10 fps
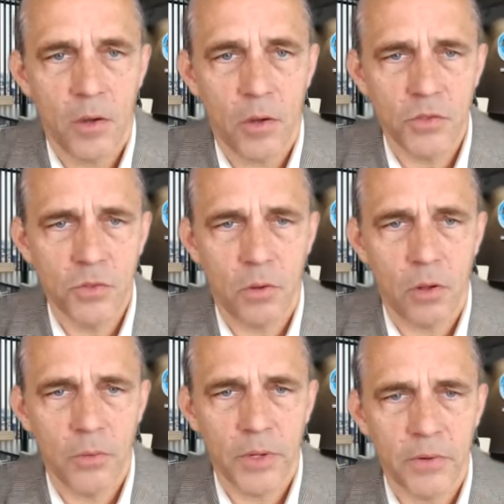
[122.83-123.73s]
Also
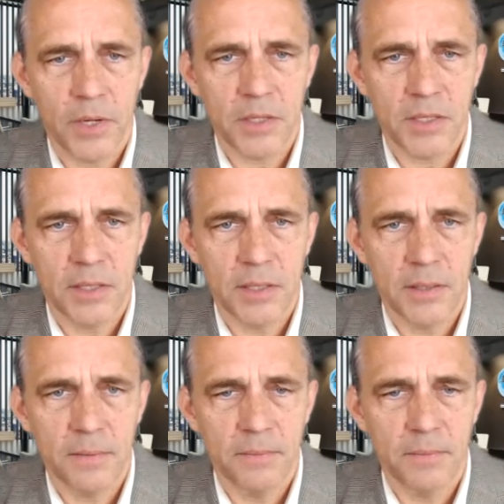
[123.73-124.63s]
all the across
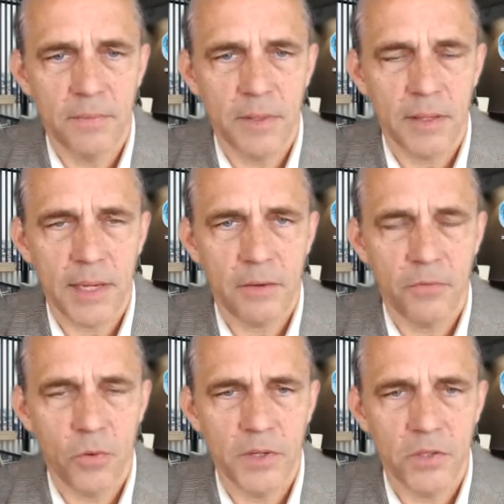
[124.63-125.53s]

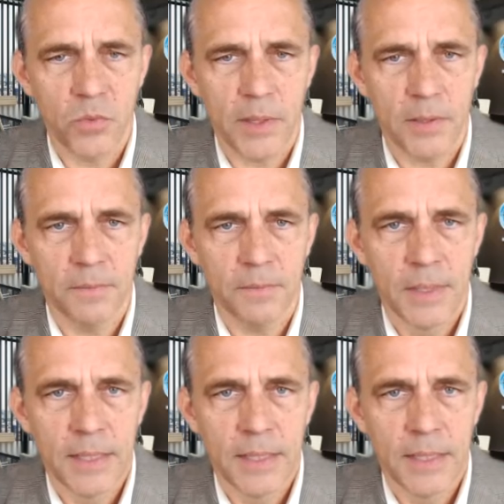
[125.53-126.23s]
California as well.